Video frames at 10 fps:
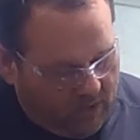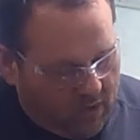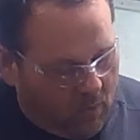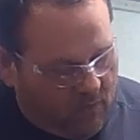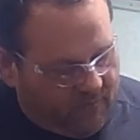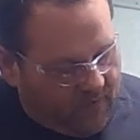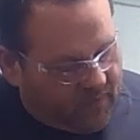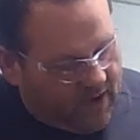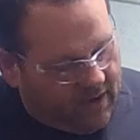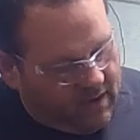you know, won't
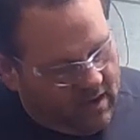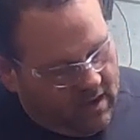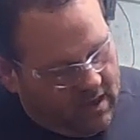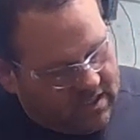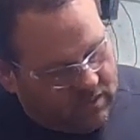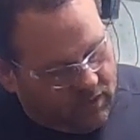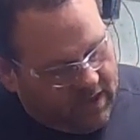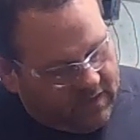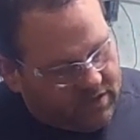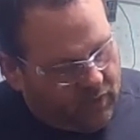fit there. So we're
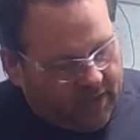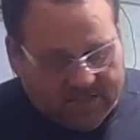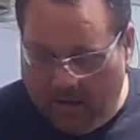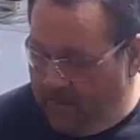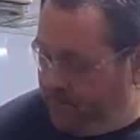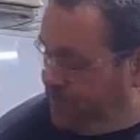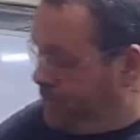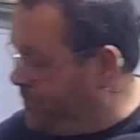gonna hit two rings up.